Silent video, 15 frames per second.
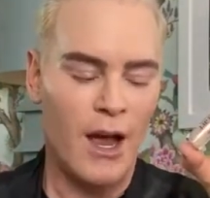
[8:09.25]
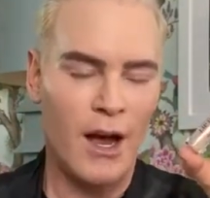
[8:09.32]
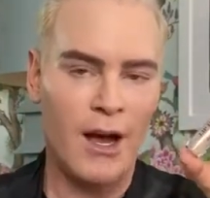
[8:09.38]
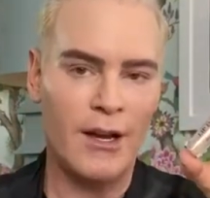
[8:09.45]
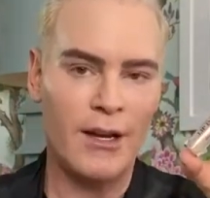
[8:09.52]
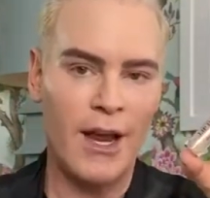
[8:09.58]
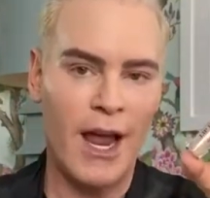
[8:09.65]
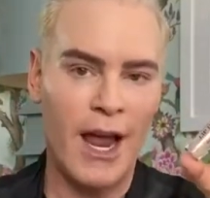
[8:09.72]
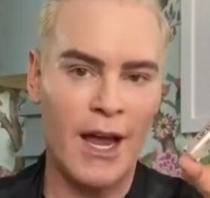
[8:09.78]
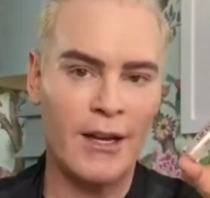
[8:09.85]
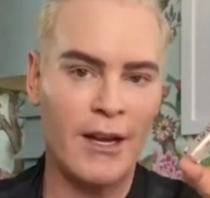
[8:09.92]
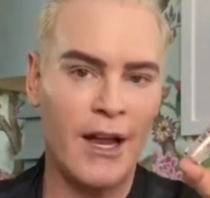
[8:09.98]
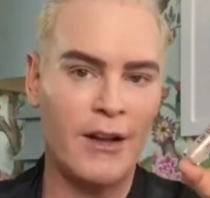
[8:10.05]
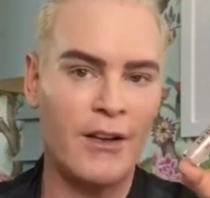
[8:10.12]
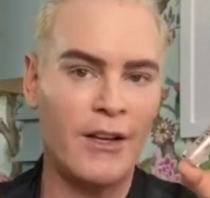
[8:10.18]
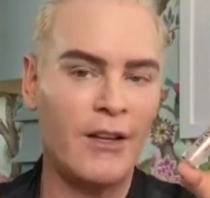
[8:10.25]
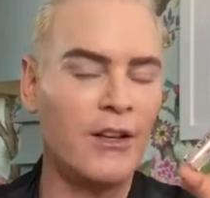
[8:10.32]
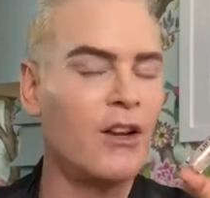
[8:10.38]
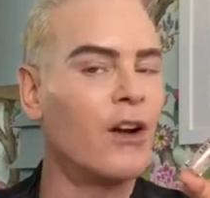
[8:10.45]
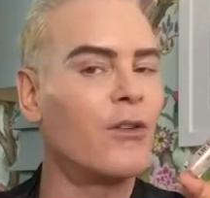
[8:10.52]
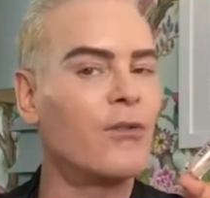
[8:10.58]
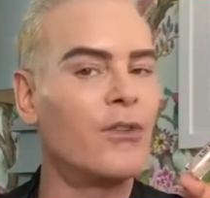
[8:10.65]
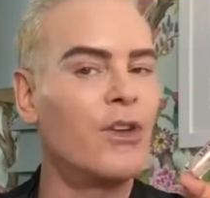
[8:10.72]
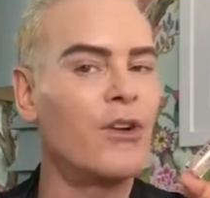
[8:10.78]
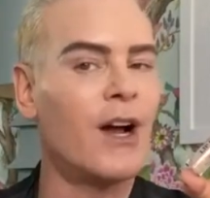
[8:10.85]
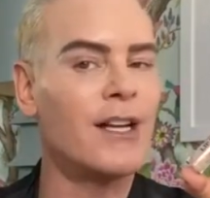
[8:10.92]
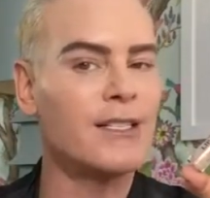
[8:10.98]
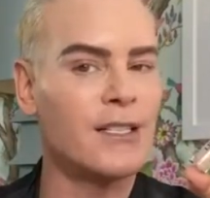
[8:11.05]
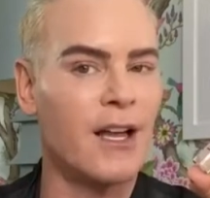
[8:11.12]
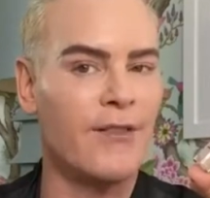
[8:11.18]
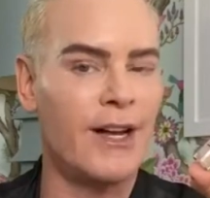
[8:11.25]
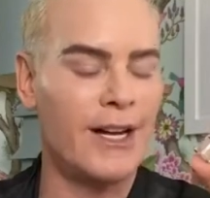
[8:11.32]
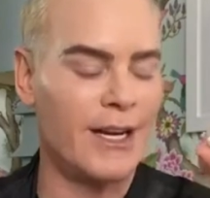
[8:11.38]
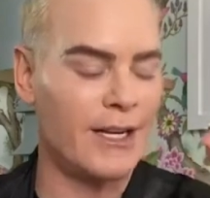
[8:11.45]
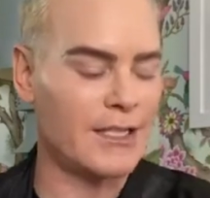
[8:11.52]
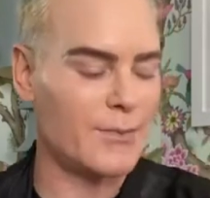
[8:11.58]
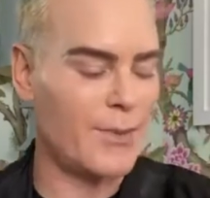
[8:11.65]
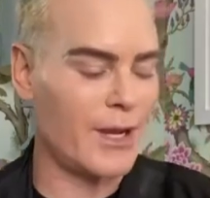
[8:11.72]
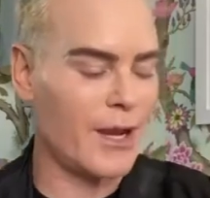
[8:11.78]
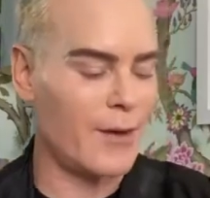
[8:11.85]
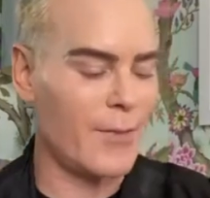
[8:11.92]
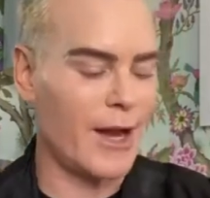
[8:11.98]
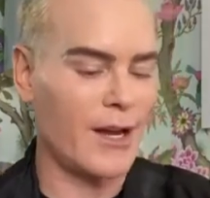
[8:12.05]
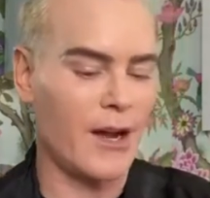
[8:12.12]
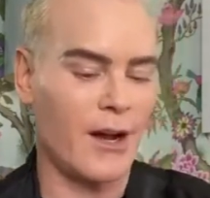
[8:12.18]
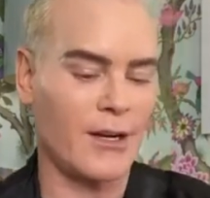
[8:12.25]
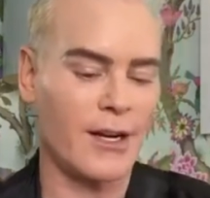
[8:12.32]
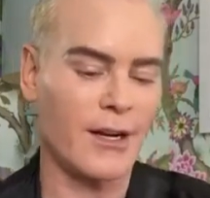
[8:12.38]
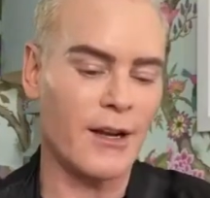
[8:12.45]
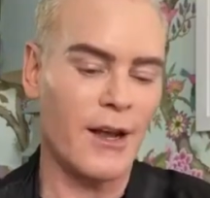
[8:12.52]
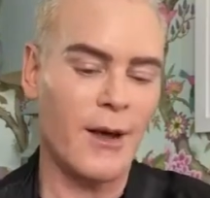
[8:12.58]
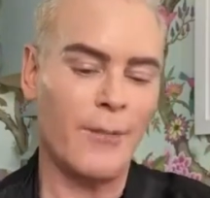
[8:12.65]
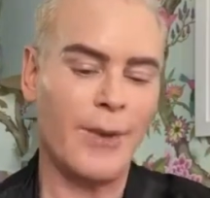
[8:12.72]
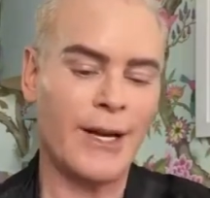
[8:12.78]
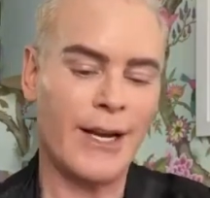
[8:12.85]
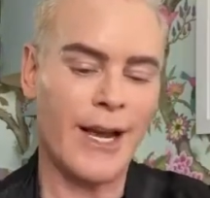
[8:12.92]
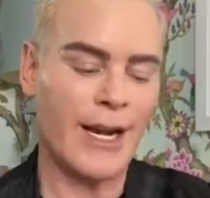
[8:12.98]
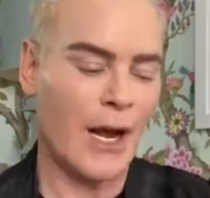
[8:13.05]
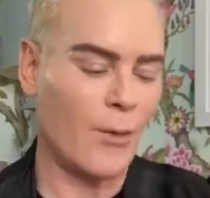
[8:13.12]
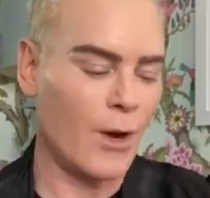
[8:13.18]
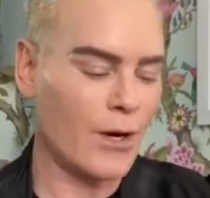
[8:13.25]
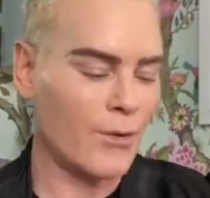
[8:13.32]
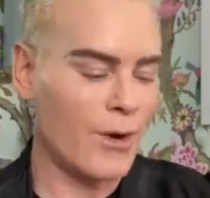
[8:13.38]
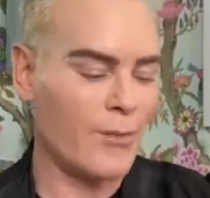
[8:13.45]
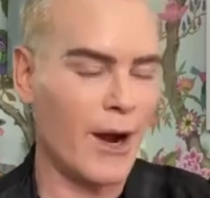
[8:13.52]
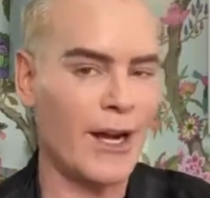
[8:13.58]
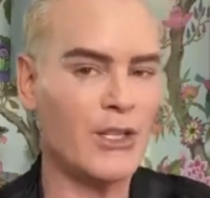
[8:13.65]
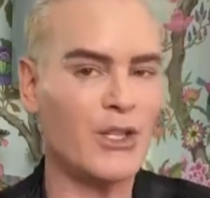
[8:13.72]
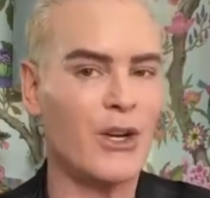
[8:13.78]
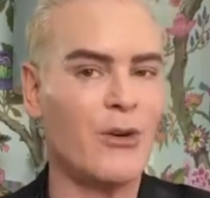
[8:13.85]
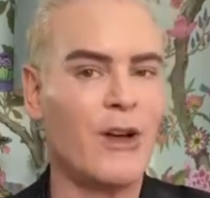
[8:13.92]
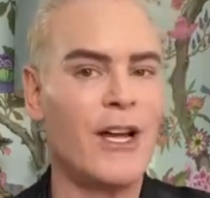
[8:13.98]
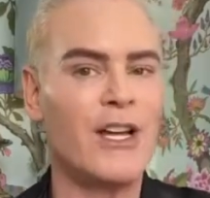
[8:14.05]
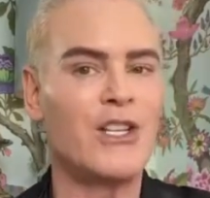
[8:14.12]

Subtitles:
You guys love it, and it's become iconic. But again, I wanna remind you,